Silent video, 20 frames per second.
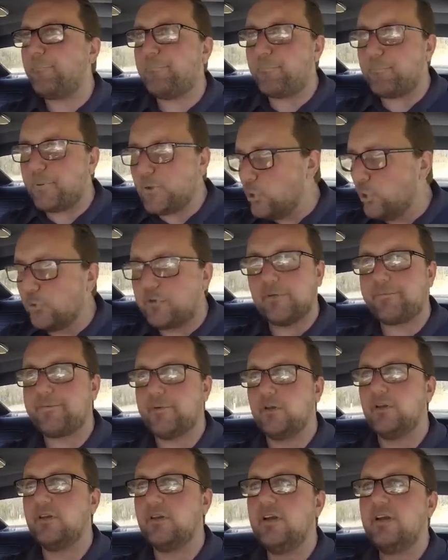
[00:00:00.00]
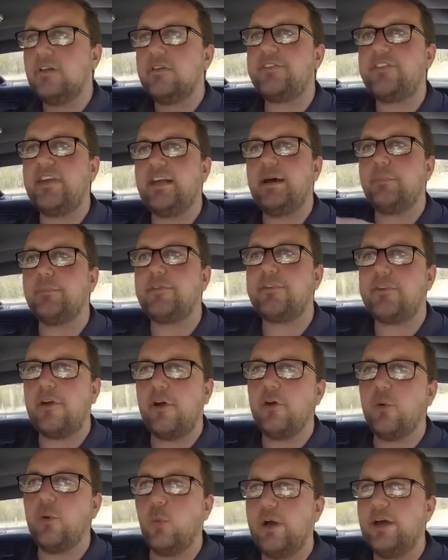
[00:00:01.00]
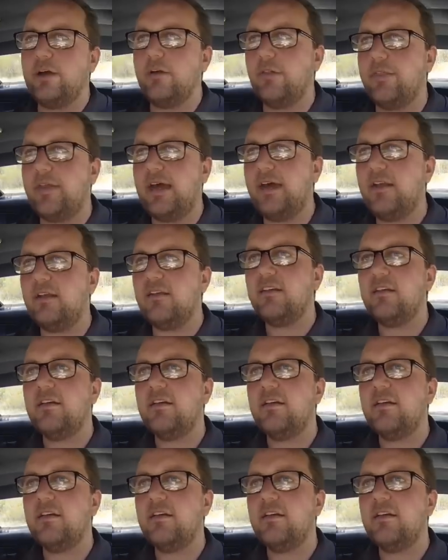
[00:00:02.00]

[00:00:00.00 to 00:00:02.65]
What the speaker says: beautiful, set up so well that